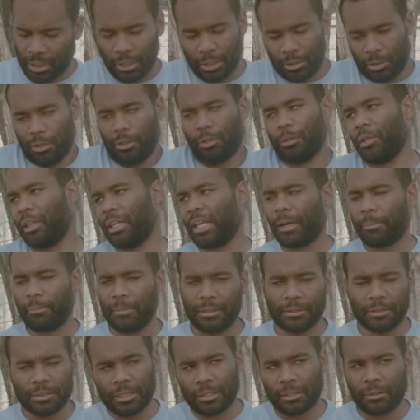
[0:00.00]
I don't know what that
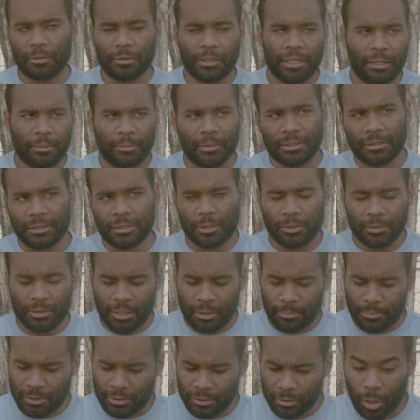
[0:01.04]
means. I don't know what that means. I don't know what
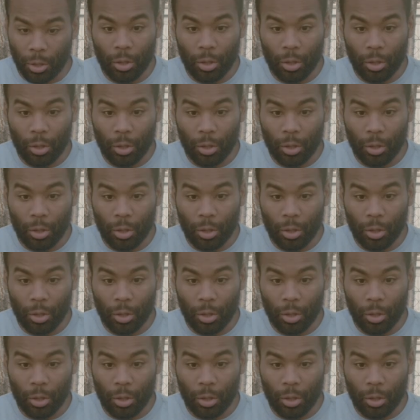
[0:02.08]
that means.